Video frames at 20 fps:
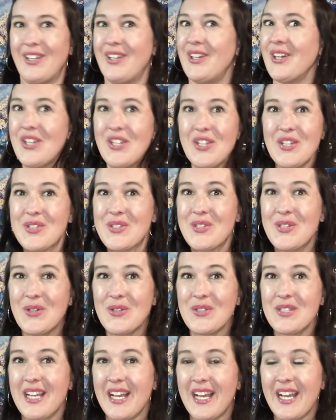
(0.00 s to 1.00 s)
Goodness
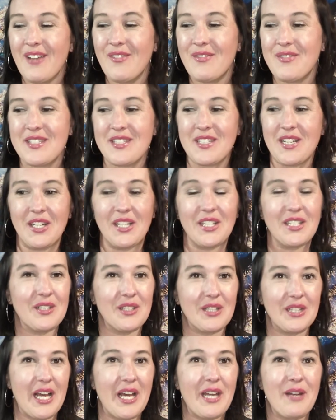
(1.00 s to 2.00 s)
knows I've sunk a
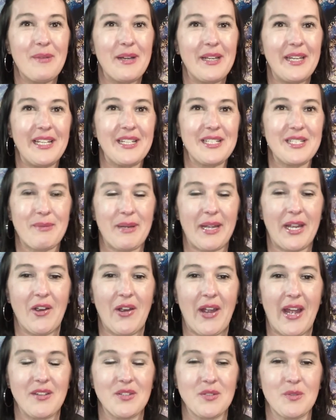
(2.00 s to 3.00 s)
lot of money into my
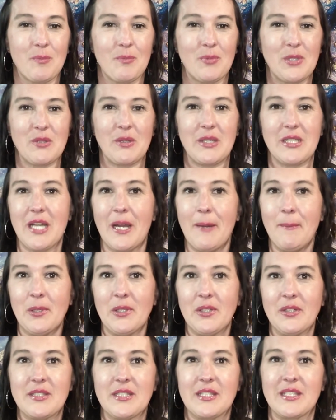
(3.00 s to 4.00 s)
crafts with between
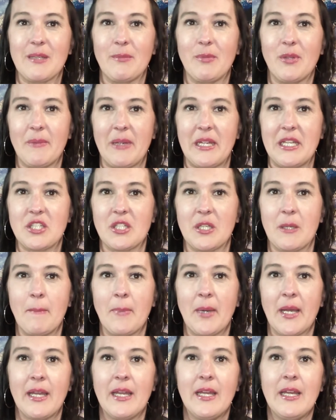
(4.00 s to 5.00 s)
tumblers and sublimation,
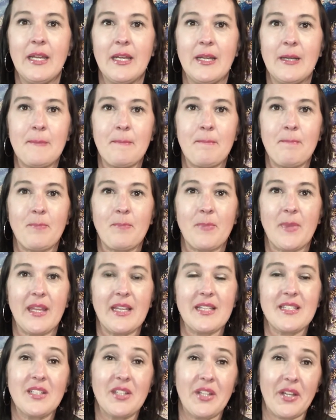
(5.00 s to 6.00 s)
but
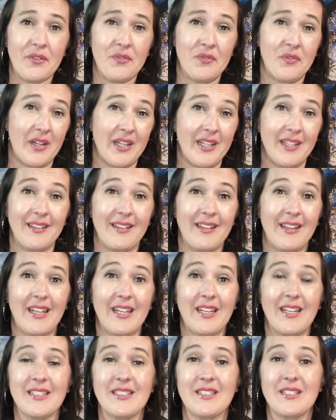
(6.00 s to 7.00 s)
it's a lot of fun
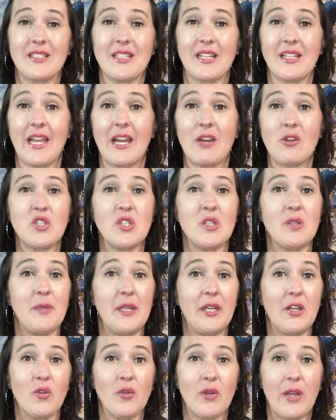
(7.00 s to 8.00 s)
and it allows you to
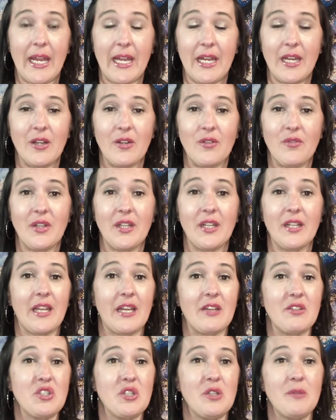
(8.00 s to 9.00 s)
be creative and it
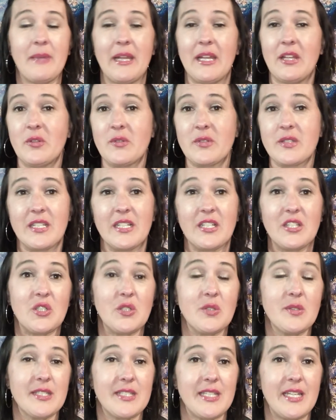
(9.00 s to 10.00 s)
allows you to make those things
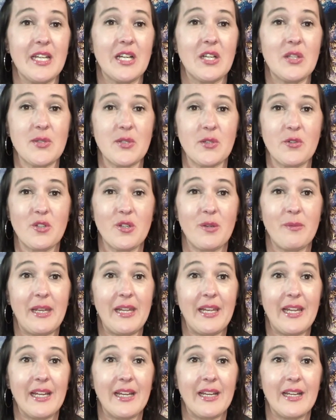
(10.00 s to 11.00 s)
you see on social
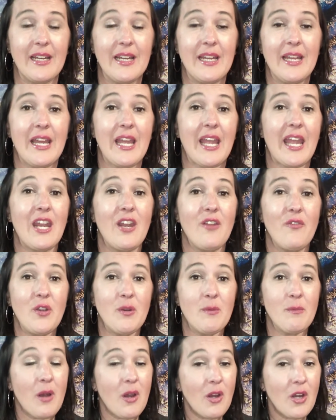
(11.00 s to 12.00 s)
media. And if
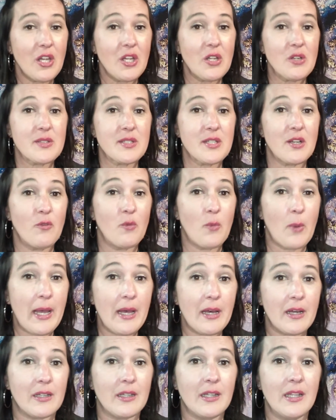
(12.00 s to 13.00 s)
you market yourself
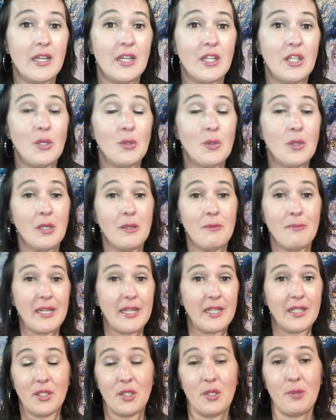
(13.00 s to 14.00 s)
well, you could
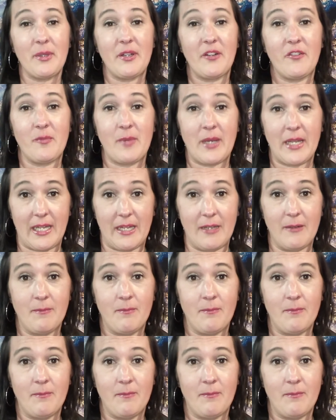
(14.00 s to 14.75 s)
make a little bit of money.